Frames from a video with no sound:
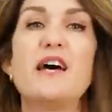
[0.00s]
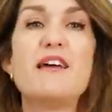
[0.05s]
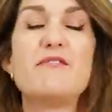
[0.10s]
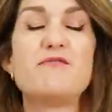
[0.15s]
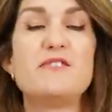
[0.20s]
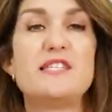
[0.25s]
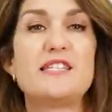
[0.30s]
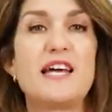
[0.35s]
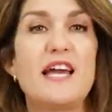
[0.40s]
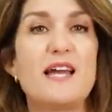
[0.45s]

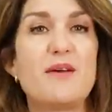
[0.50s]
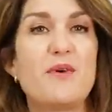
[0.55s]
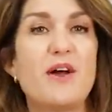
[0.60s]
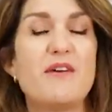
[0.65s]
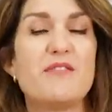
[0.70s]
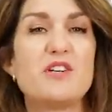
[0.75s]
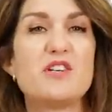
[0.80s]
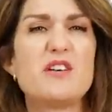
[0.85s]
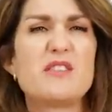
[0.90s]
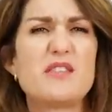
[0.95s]
everyday
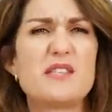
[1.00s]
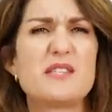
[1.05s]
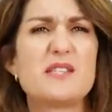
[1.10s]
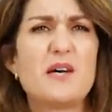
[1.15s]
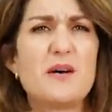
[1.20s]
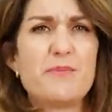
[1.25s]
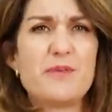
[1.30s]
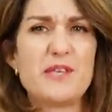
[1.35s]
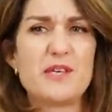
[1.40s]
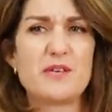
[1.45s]
wear. Another
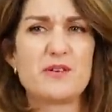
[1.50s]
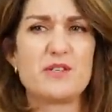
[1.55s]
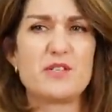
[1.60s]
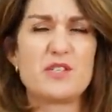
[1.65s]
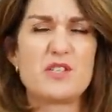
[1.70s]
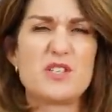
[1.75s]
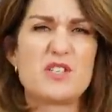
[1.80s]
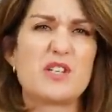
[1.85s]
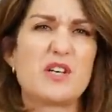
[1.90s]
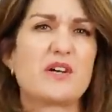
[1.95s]
top that you could
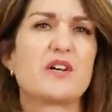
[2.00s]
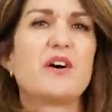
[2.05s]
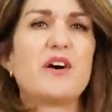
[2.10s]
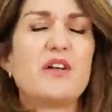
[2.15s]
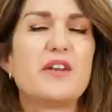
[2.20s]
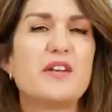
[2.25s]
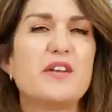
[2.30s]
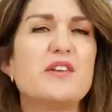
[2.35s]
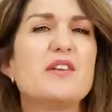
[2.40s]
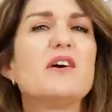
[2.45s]
just chuck
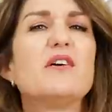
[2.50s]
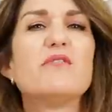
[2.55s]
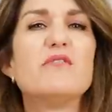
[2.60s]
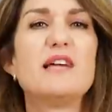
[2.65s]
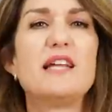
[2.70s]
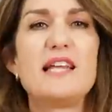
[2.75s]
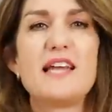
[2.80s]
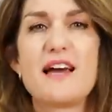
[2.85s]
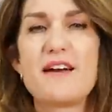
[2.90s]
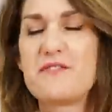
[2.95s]
on and not
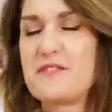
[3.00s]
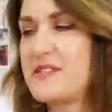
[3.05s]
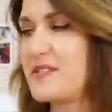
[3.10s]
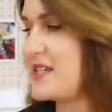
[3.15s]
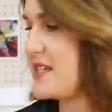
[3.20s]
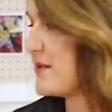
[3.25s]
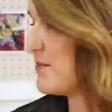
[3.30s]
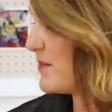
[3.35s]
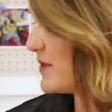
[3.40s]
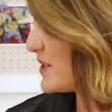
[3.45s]
really have to
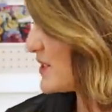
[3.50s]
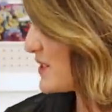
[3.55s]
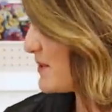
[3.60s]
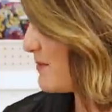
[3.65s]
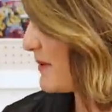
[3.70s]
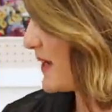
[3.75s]
think much